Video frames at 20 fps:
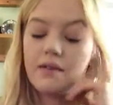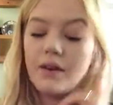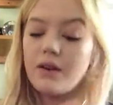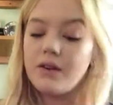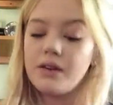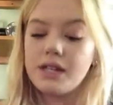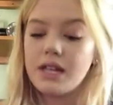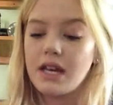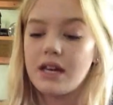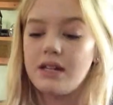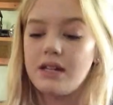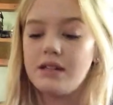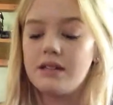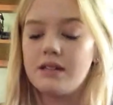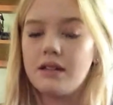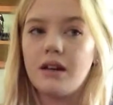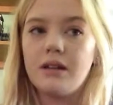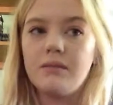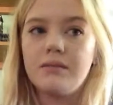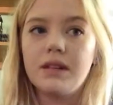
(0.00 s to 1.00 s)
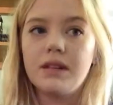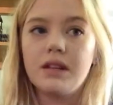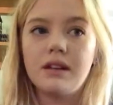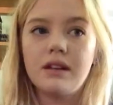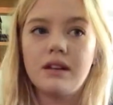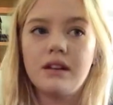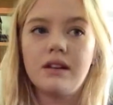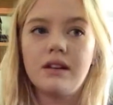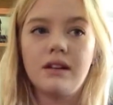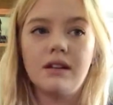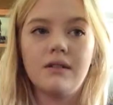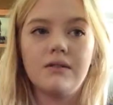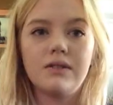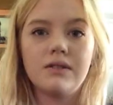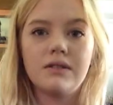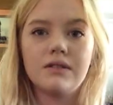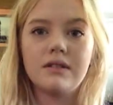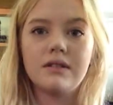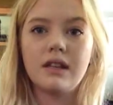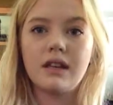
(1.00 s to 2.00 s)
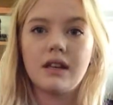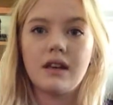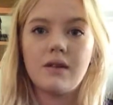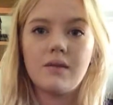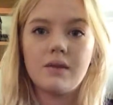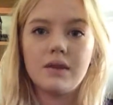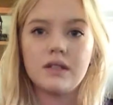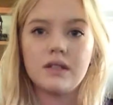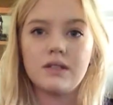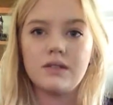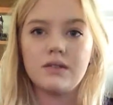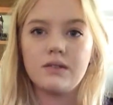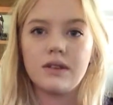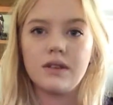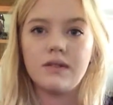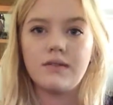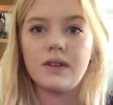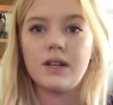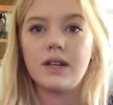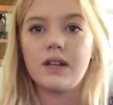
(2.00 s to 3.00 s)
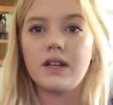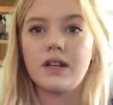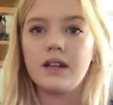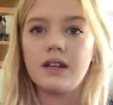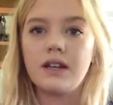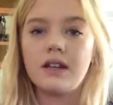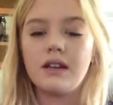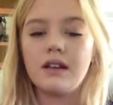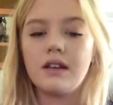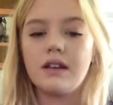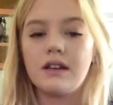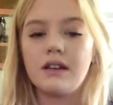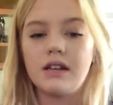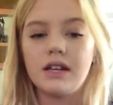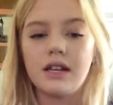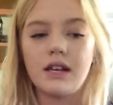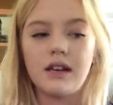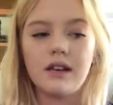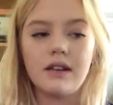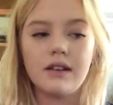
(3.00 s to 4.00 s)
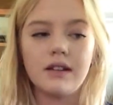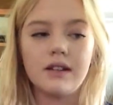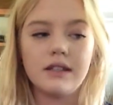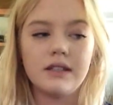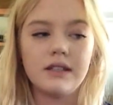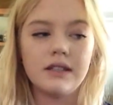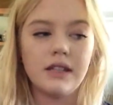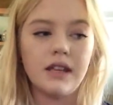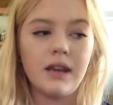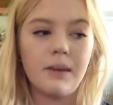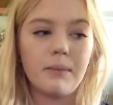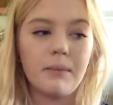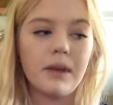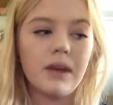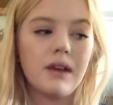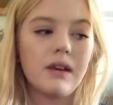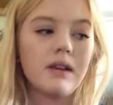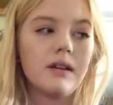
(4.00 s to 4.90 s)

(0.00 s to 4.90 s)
always had insomnia, and I wasn't doing very good. Like, I couldn't sleep.